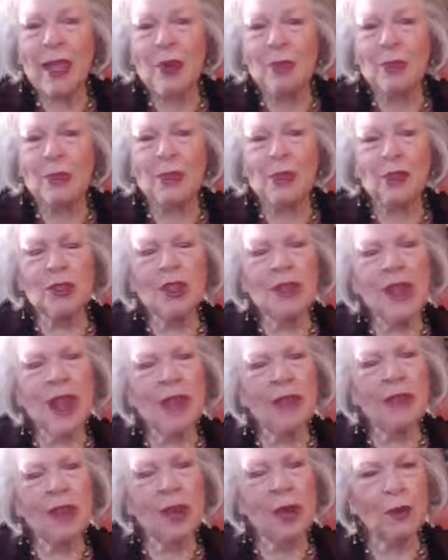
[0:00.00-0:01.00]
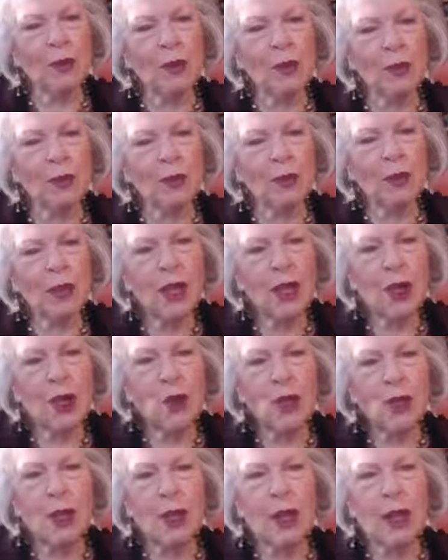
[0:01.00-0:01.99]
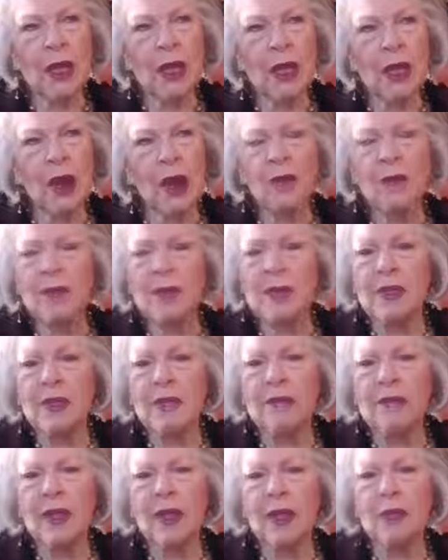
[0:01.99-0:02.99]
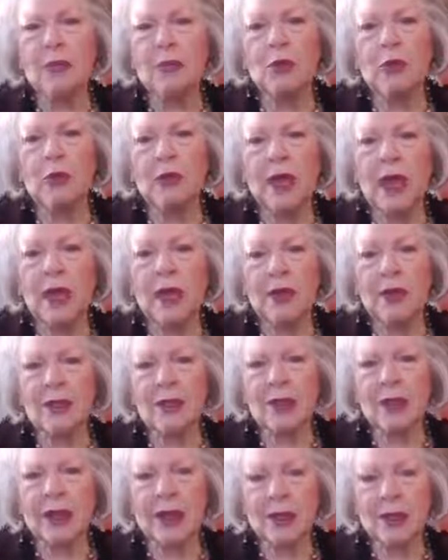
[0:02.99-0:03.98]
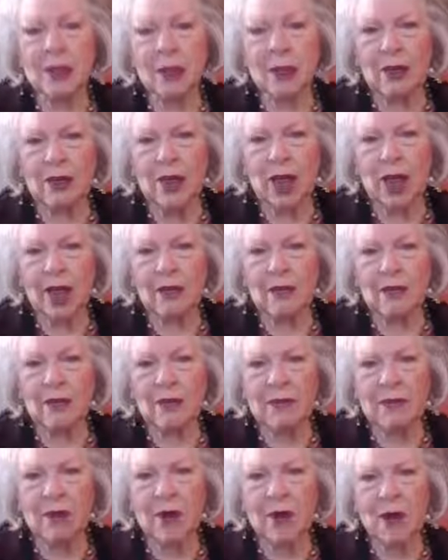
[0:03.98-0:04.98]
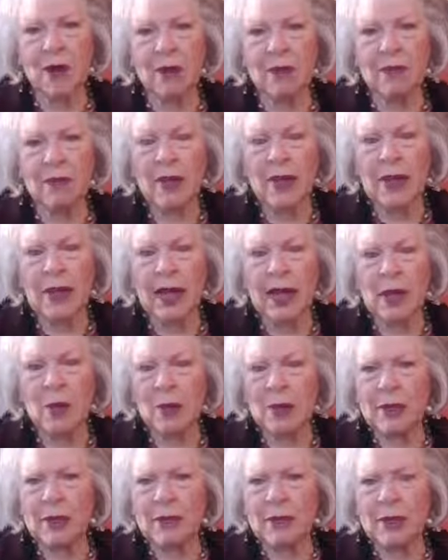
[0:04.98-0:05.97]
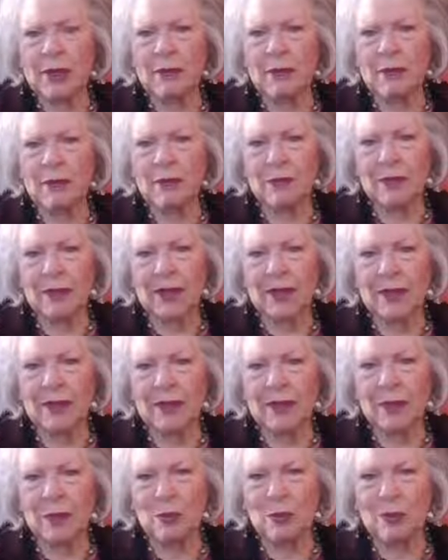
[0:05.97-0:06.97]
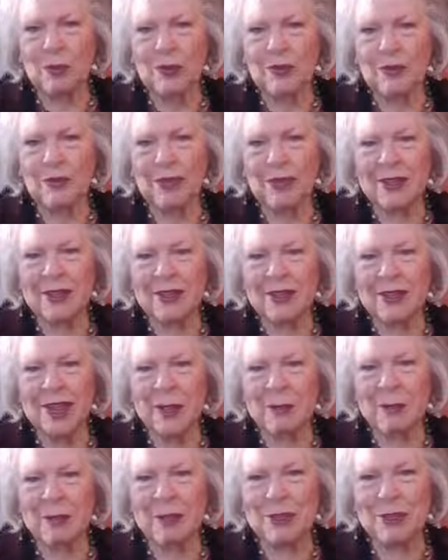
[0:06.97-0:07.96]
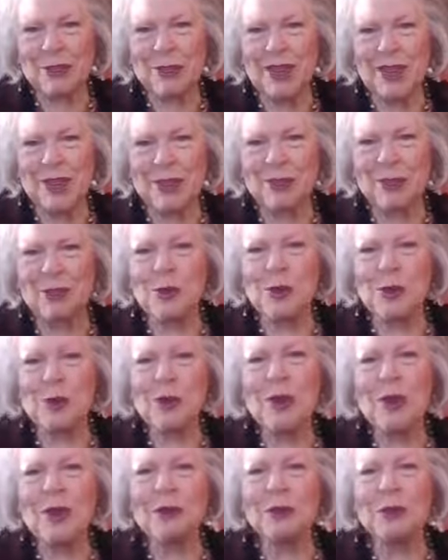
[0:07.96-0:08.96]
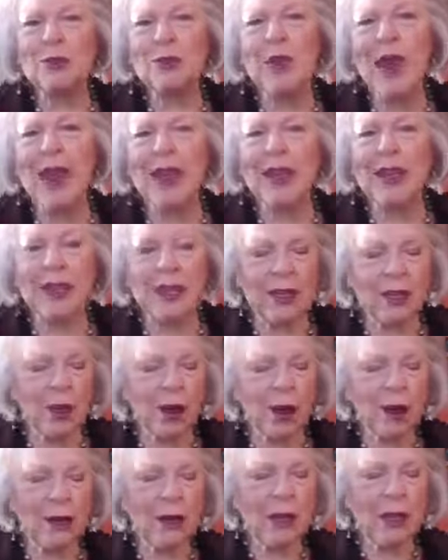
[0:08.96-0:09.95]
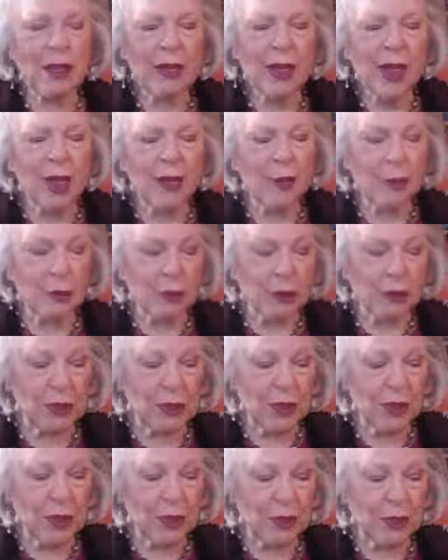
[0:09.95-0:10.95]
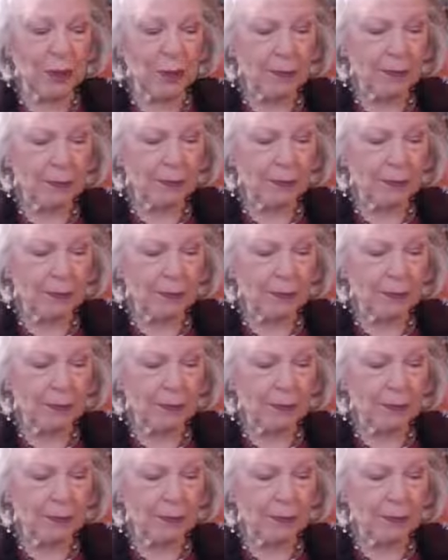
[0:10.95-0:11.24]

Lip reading: But you see how that works. We often develop new talents as our lives evolve, and we even forget that we've established that new track in our expertise.